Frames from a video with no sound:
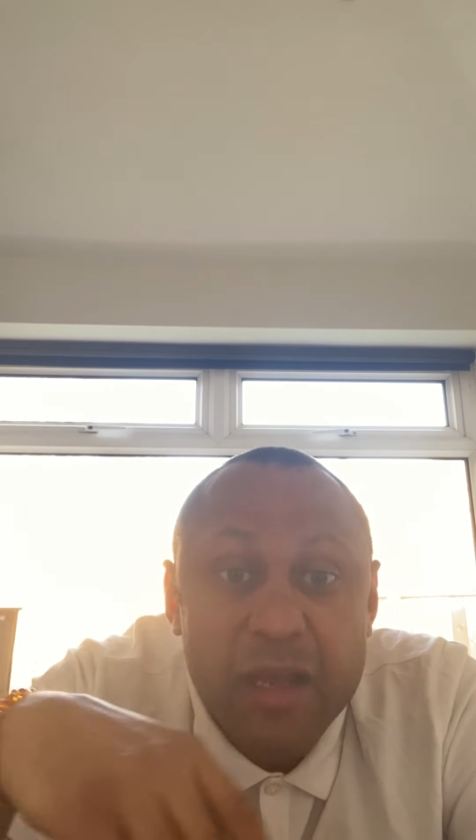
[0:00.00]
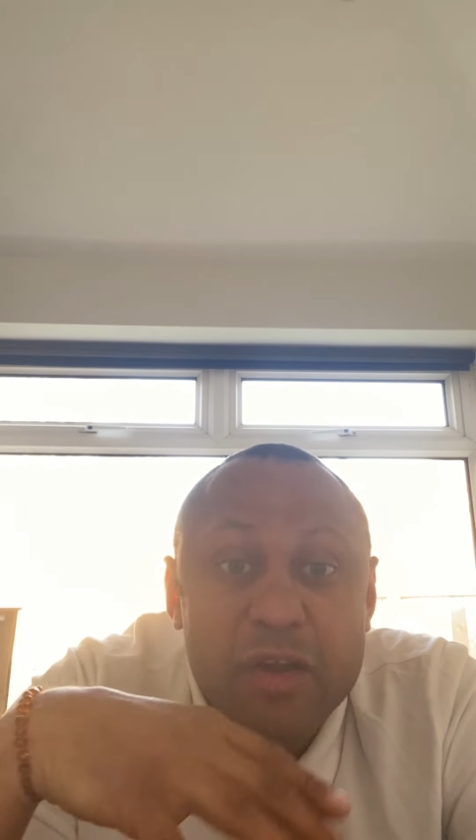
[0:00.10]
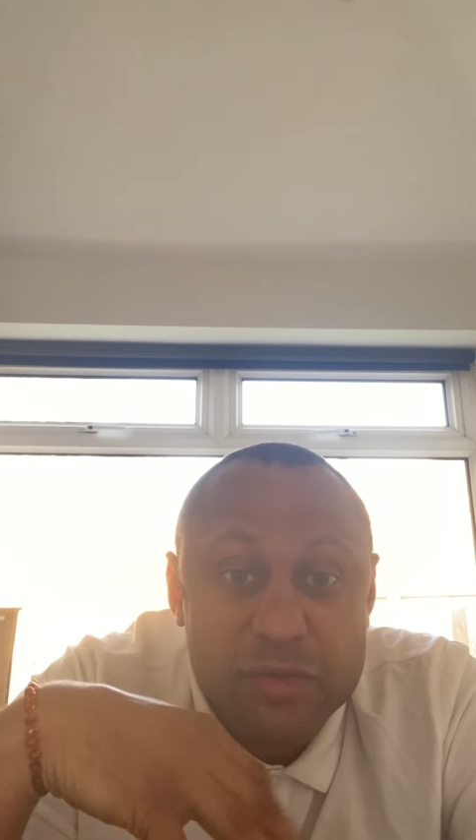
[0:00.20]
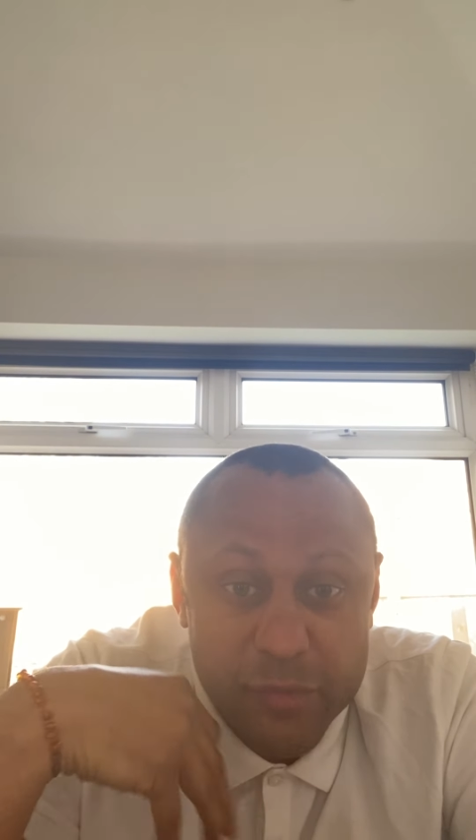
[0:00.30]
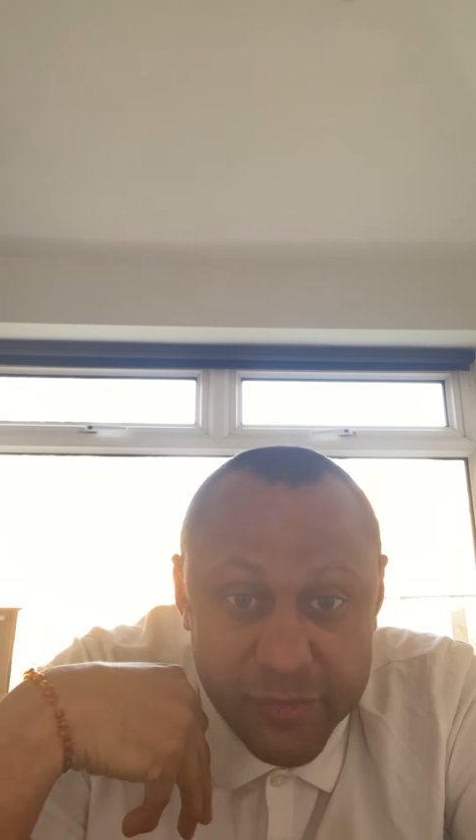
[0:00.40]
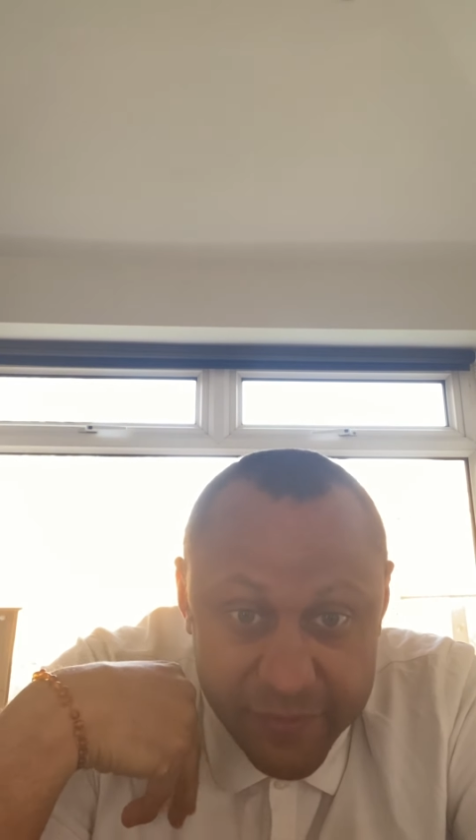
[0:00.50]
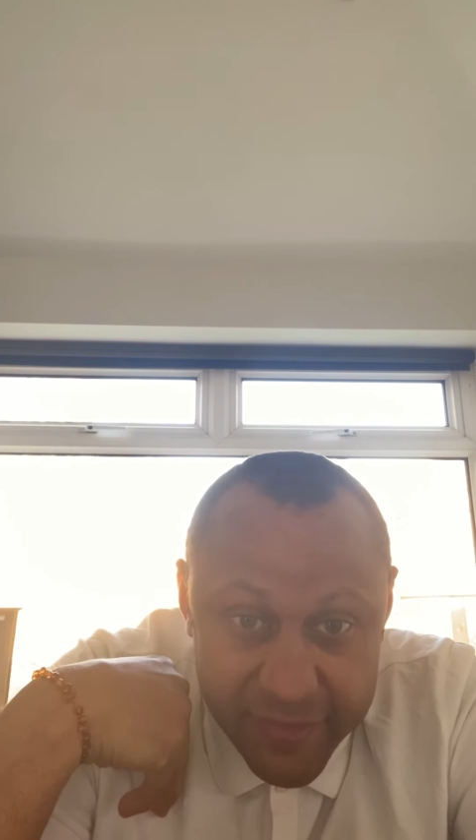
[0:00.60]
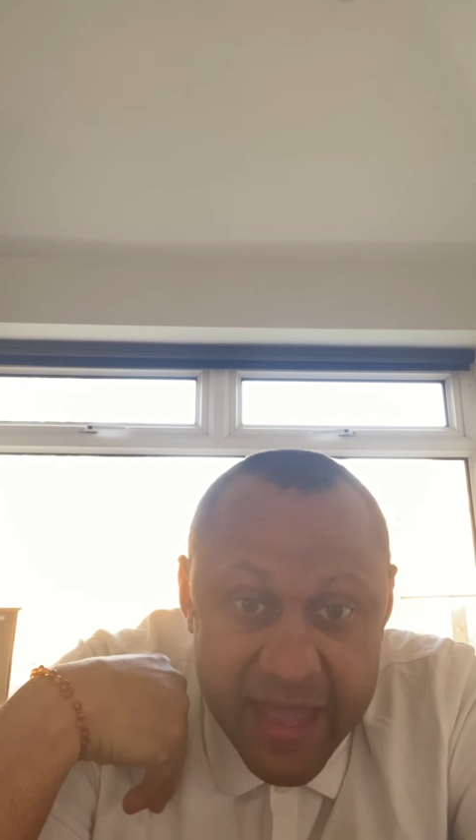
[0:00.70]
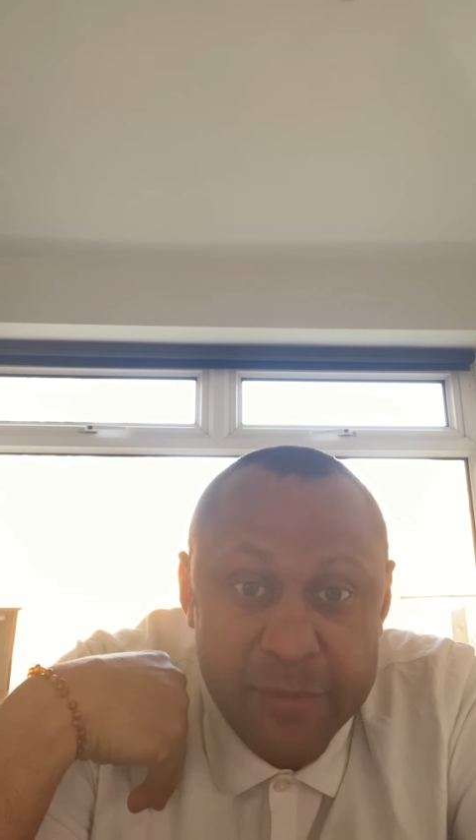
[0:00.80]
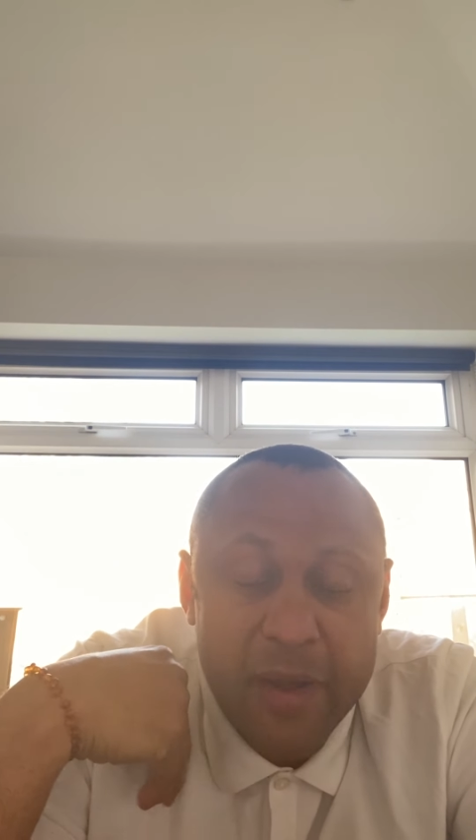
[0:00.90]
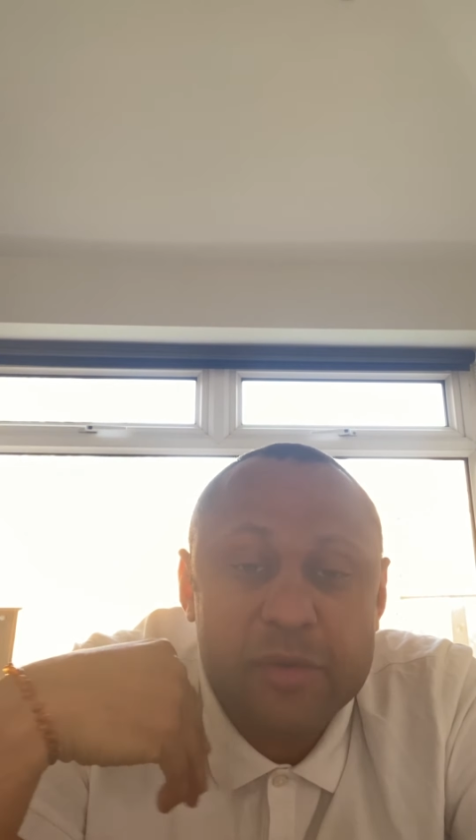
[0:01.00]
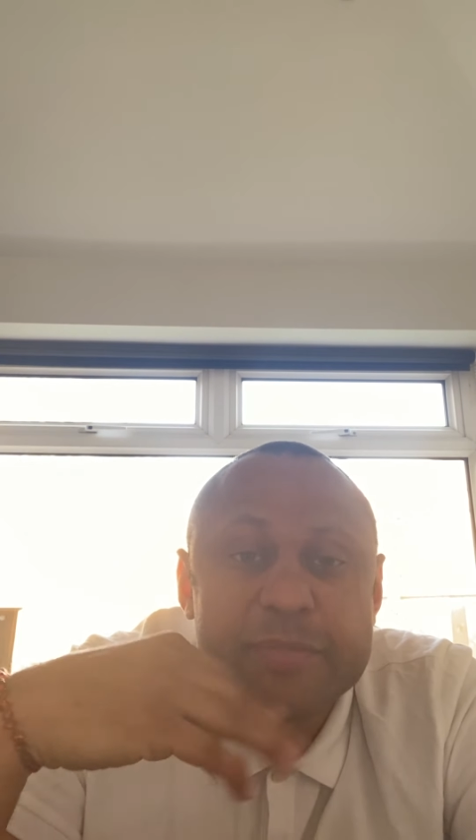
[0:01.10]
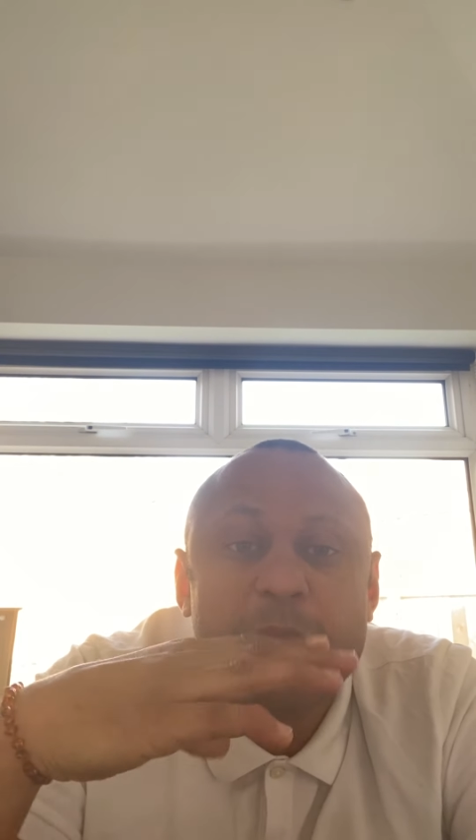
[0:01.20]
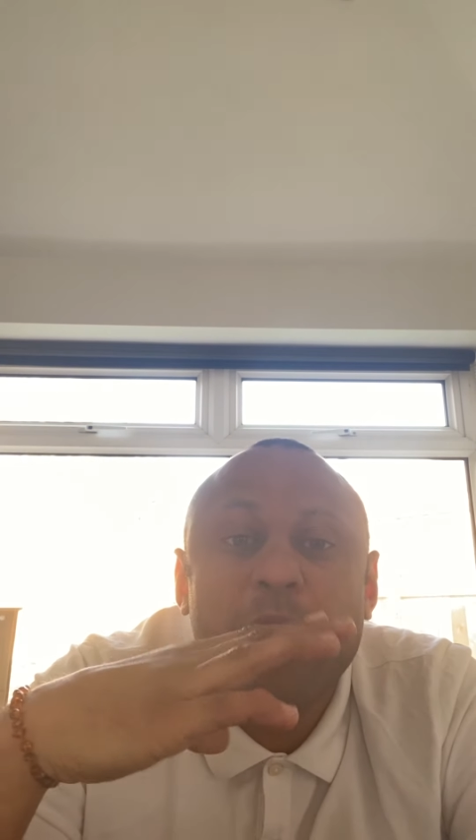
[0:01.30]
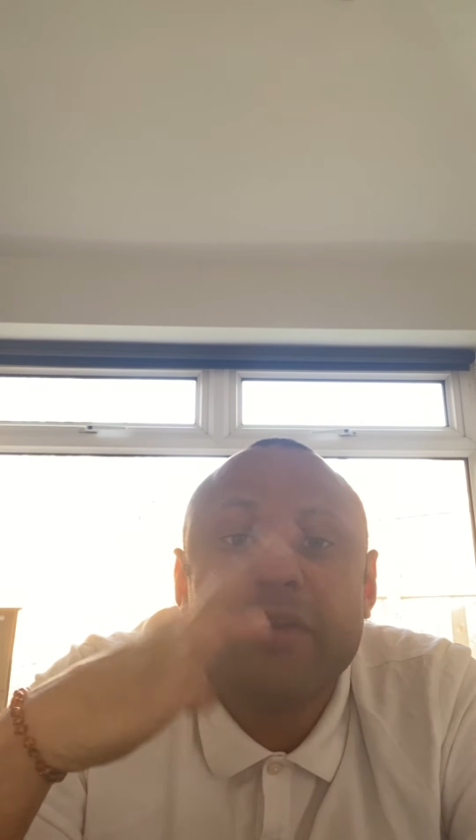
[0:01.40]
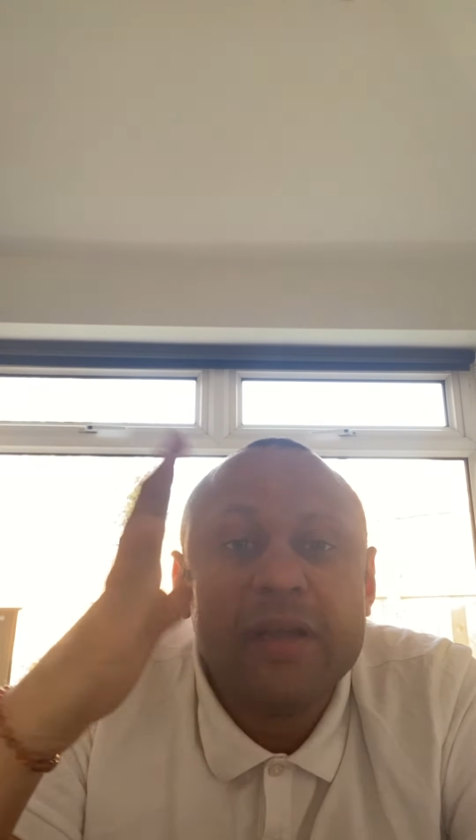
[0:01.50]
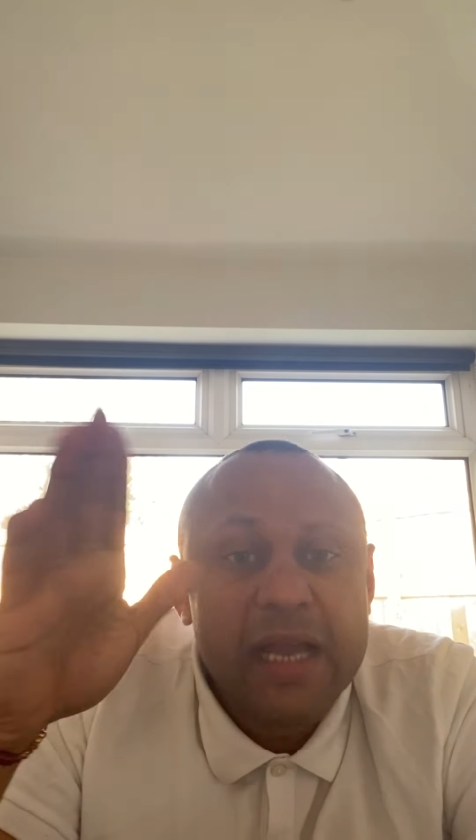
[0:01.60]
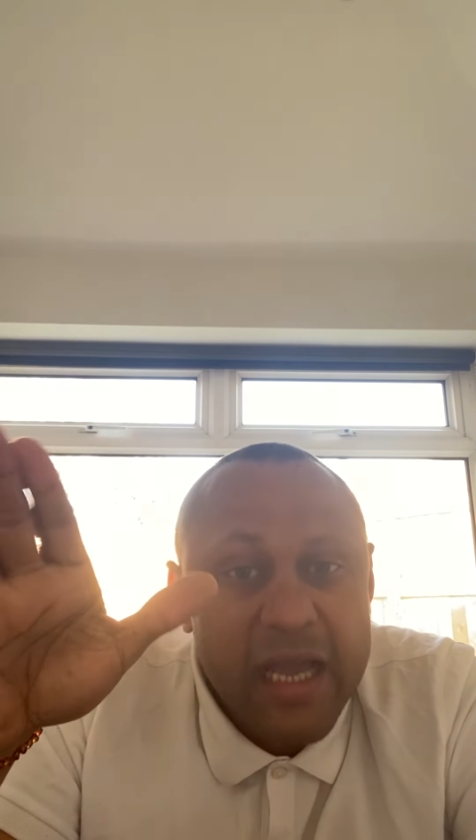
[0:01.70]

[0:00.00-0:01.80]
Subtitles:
because it was third when I was born,